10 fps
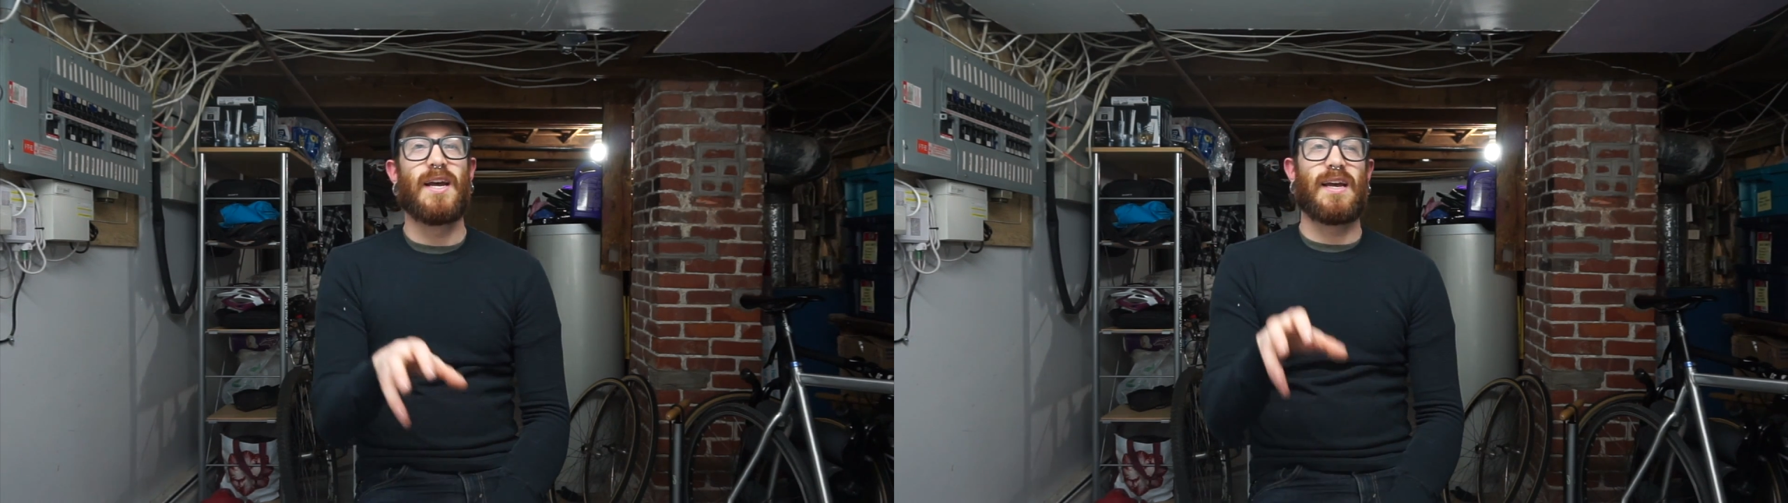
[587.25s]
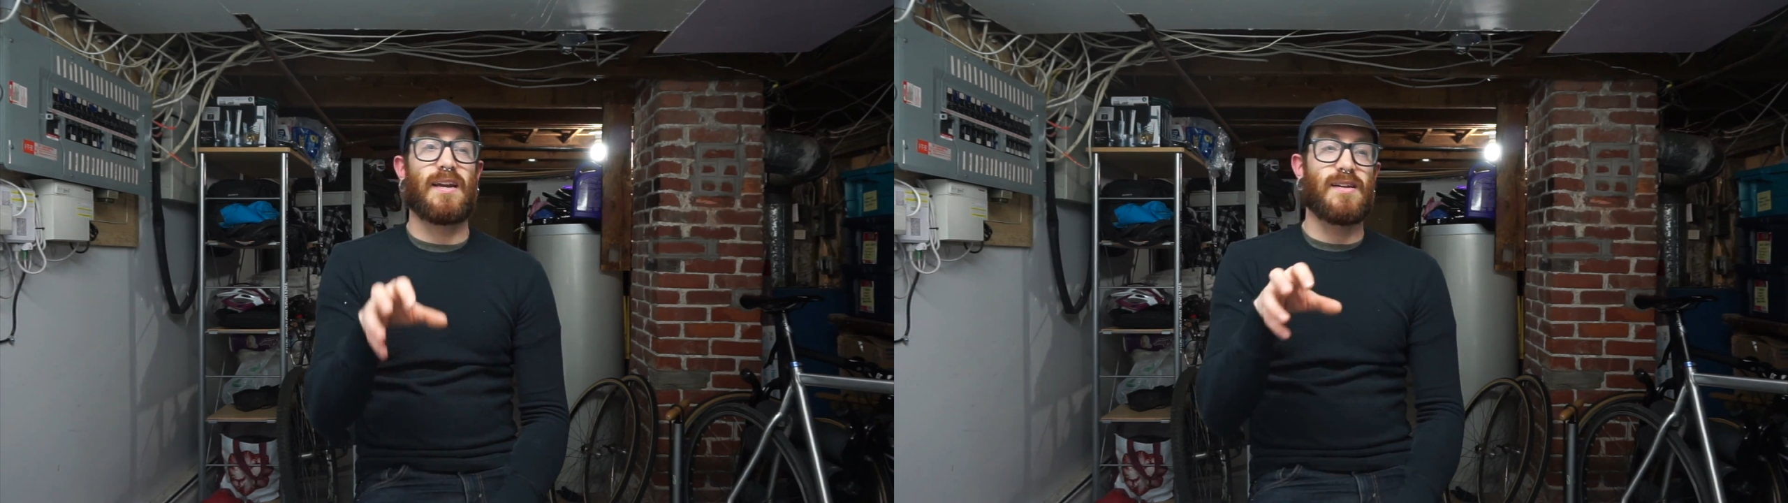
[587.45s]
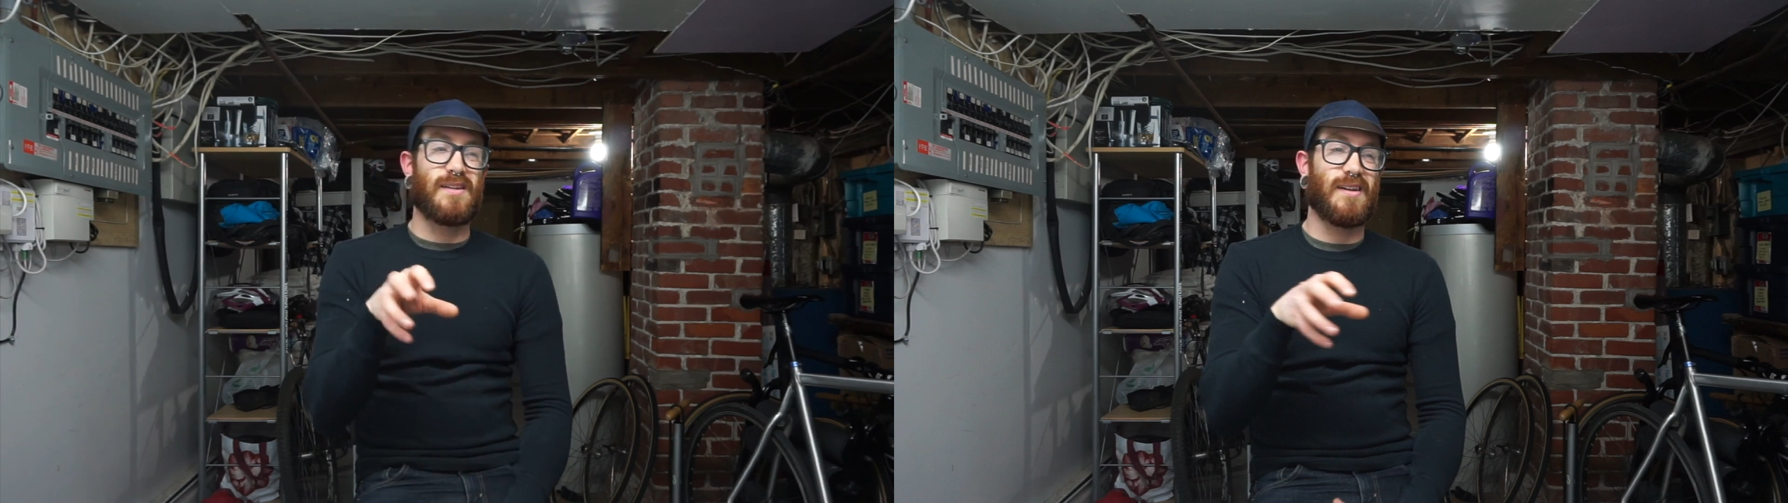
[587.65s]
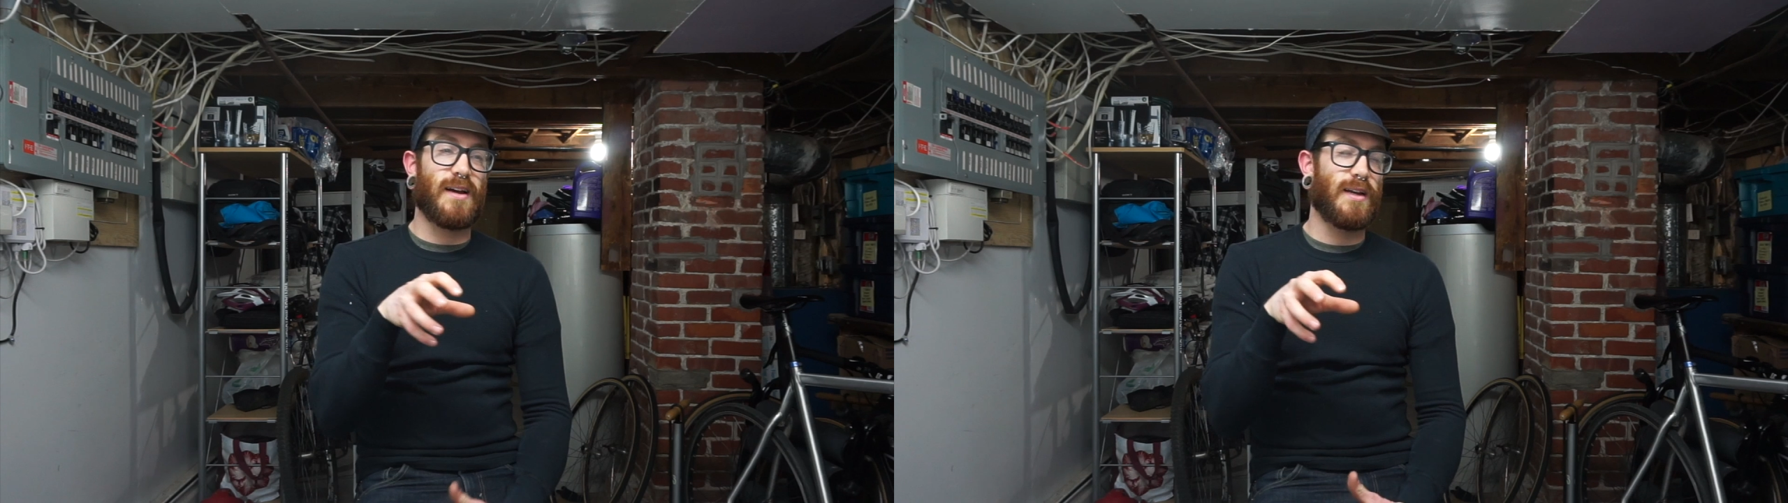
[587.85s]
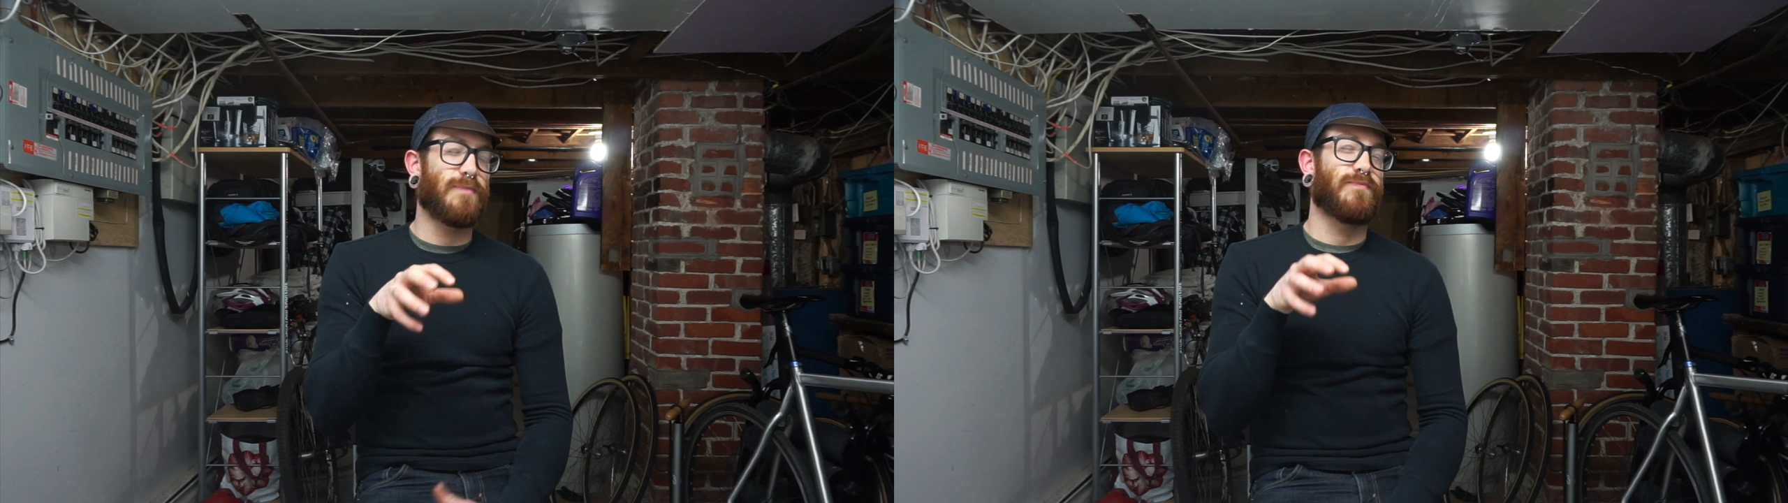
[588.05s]
And I,
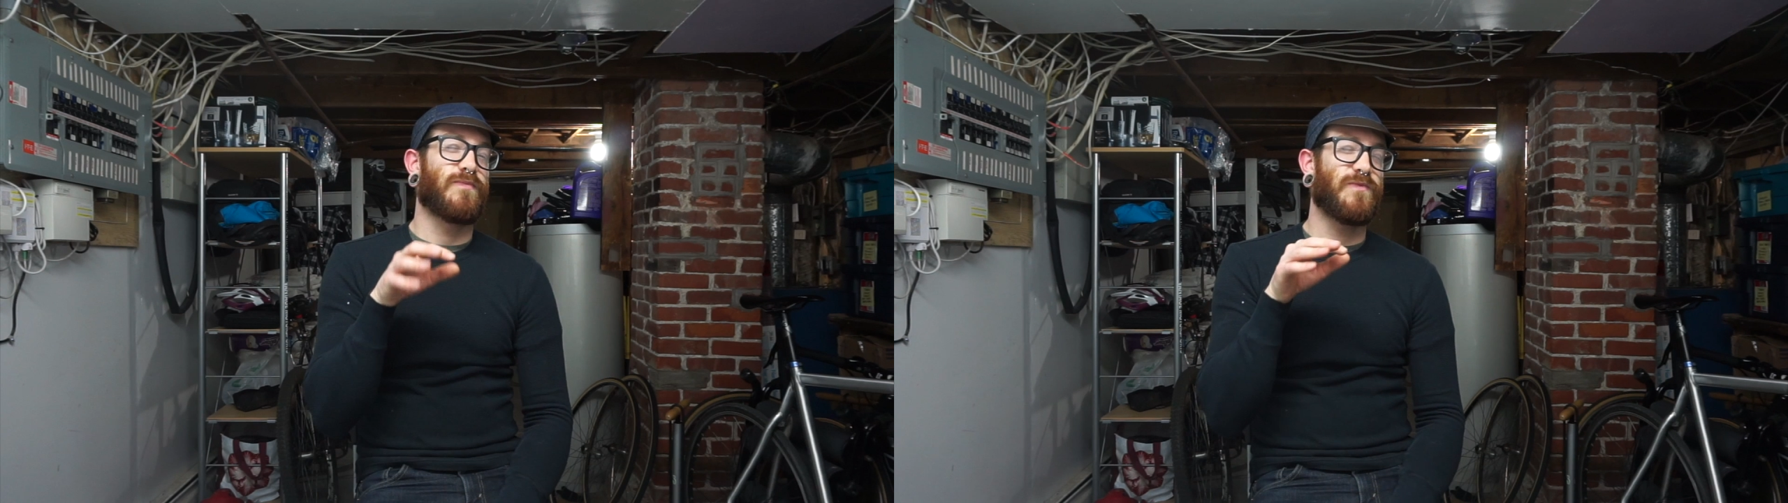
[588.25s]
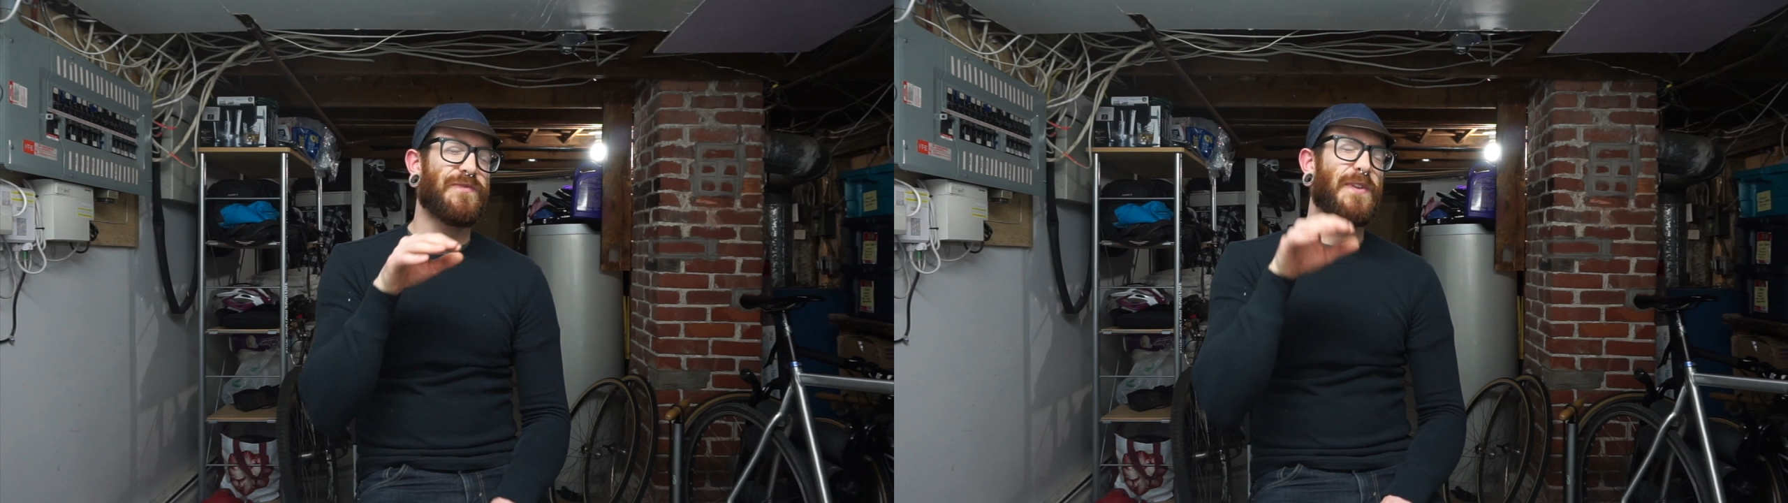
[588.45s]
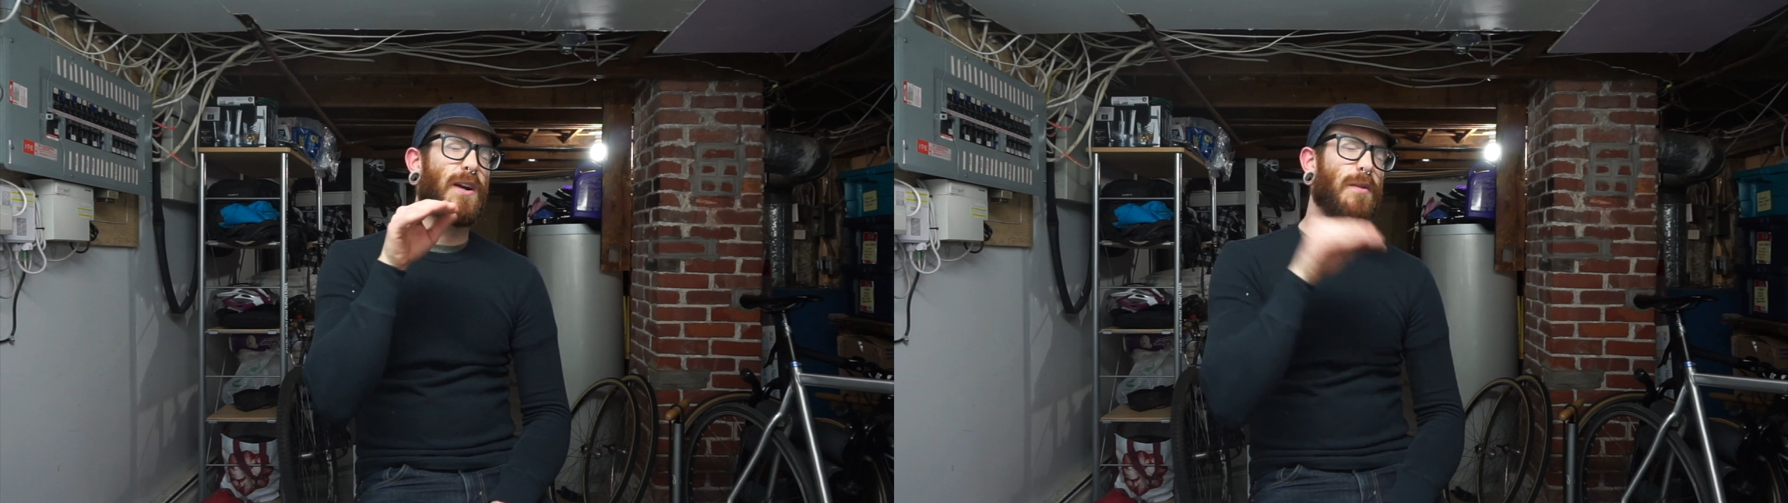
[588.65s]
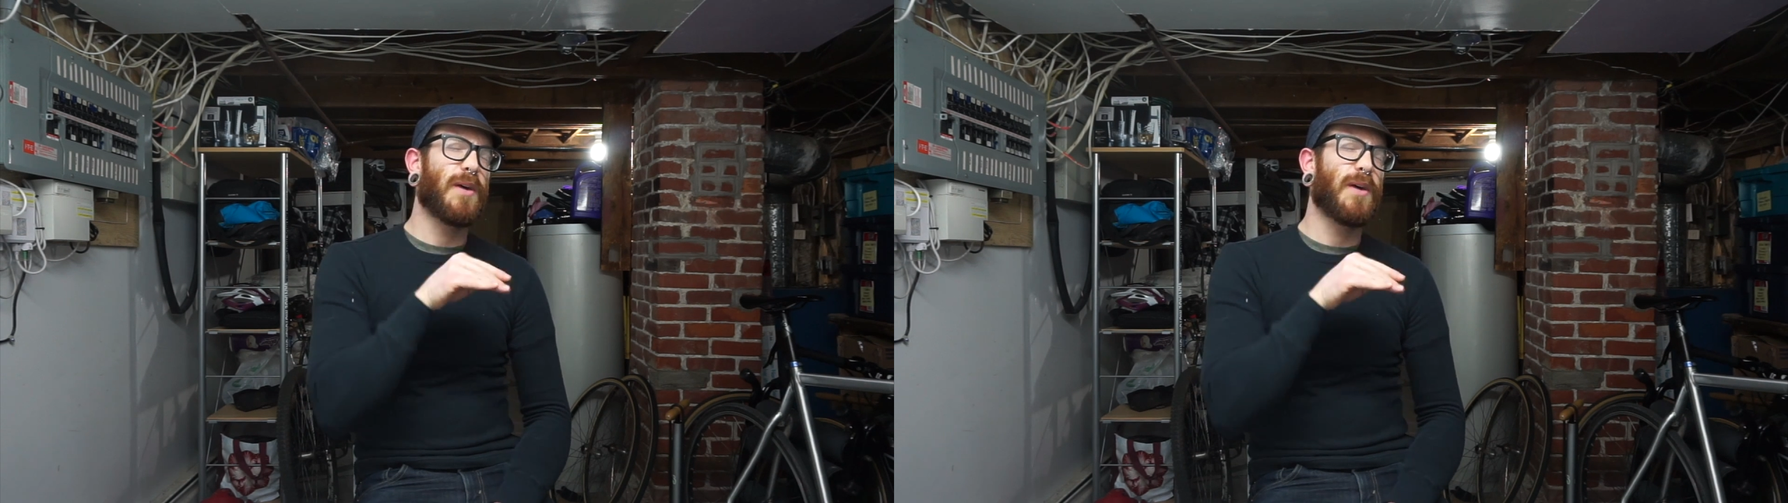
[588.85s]
I very